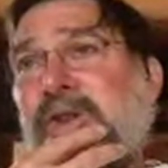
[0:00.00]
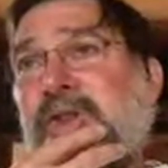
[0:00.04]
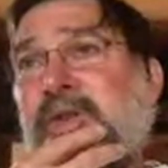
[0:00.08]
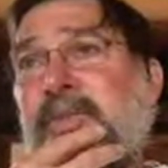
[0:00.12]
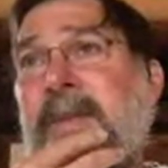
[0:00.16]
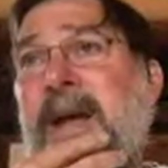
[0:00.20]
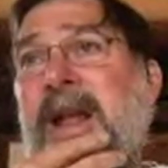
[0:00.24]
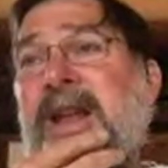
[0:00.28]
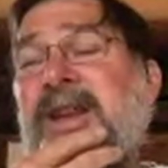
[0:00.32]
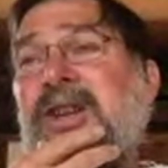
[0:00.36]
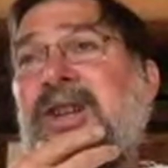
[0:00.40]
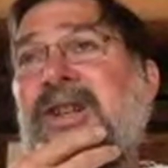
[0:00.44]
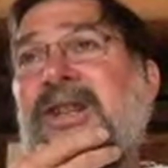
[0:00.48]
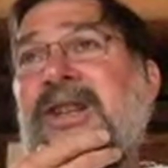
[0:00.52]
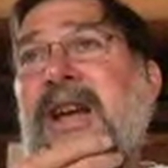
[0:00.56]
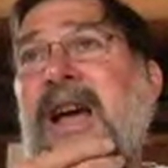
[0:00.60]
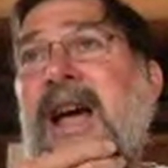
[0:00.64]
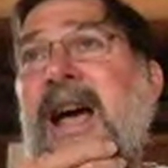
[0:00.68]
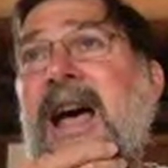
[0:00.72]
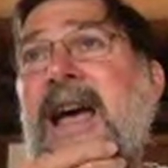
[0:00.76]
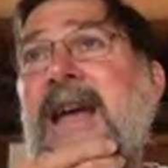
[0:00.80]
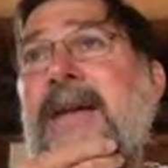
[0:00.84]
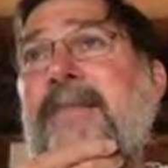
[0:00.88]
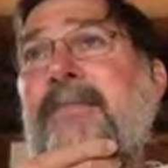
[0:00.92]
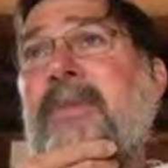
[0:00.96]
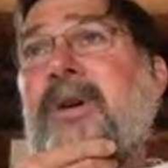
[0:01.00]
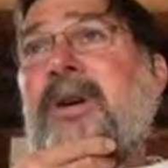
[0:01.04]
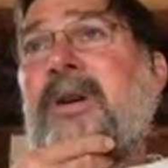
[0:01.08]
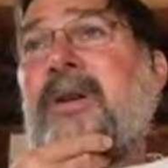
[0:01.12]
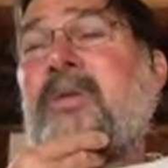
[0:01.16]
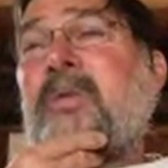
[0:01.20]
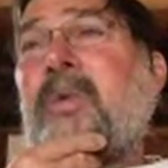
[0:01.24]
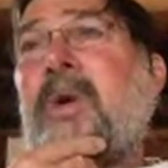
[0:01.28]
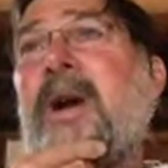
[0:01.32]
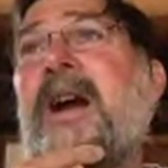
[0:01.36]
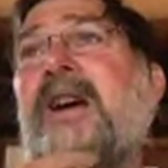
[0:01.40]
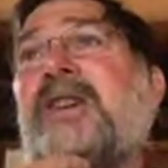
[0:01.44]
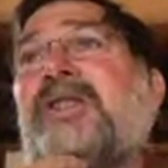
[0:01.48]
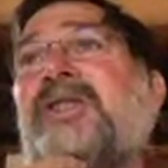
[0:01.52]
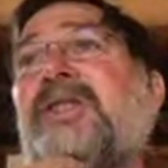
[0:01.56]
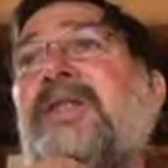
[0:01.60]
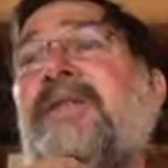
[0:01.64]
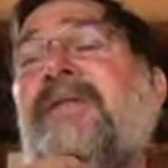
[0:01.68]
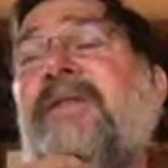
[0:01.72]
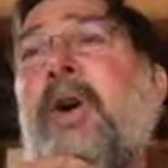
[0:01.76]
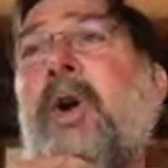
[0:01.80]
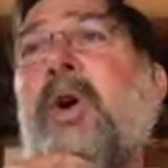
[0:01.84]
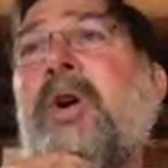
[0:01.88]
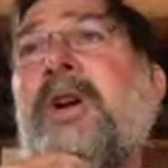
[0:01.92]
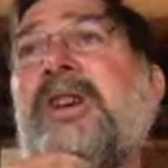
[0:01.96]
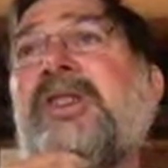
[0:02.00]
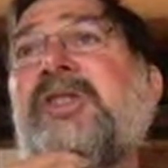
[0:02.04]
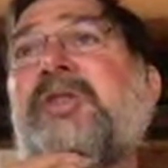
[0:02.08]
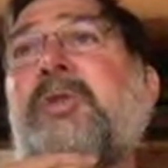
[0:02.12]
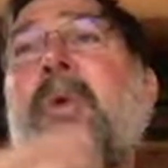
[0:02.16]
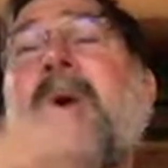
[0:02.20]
spend your time? Where's the focus?